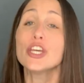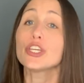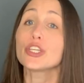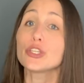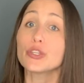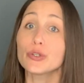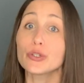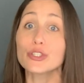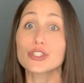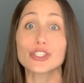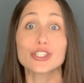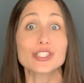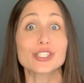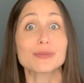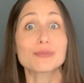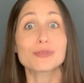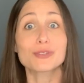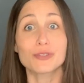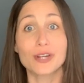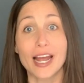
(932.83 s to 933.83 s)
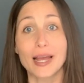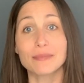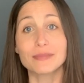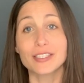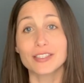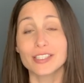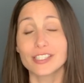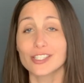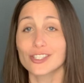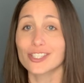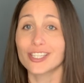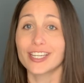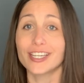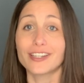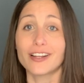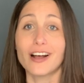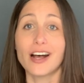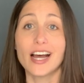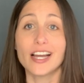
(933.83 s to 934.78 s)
you should subscribe to this channel.